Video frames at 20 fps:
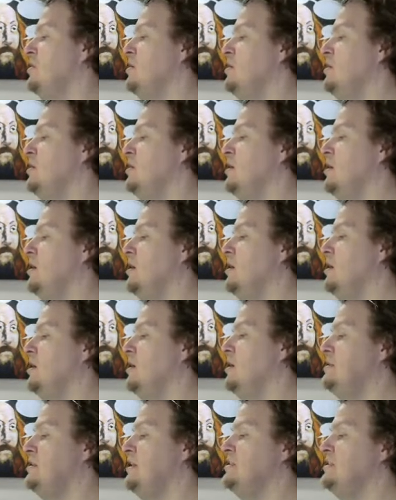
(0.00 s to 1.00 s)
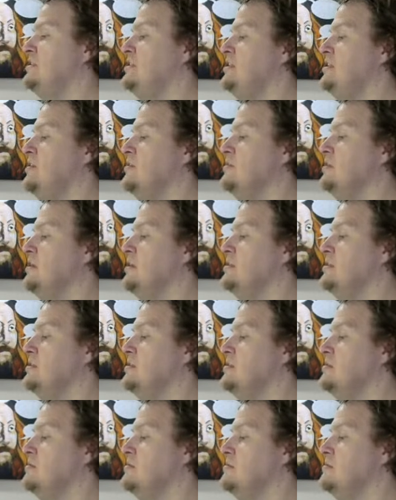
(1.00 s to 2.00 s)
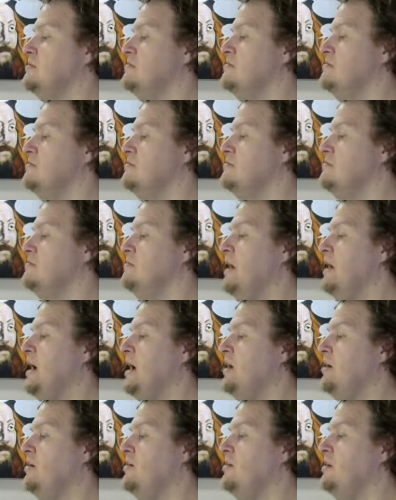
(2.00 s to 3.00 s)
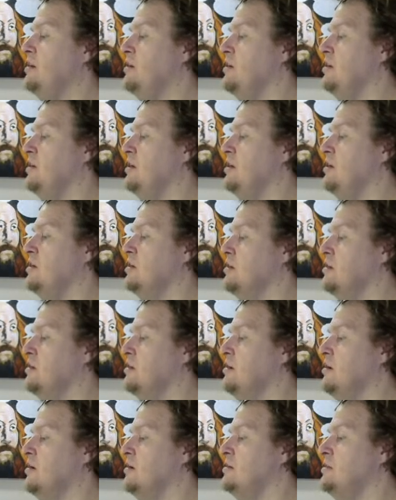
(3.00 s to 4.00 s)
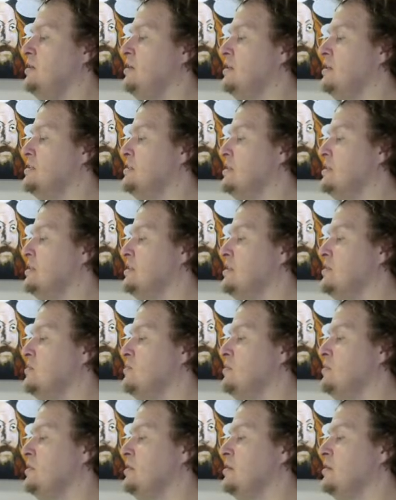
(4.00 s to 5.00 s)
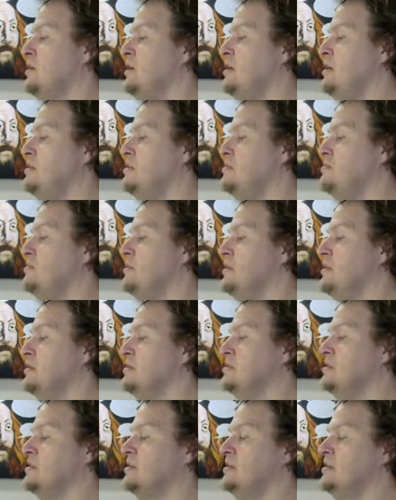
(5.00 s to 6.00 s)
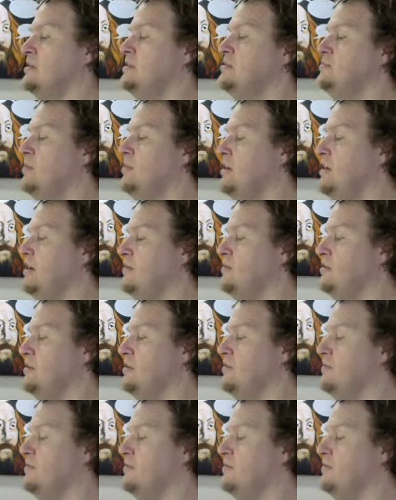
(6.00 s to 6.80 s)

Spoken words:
it still doesn't matter in context with the kids, because the kids might have a different plot entirely. So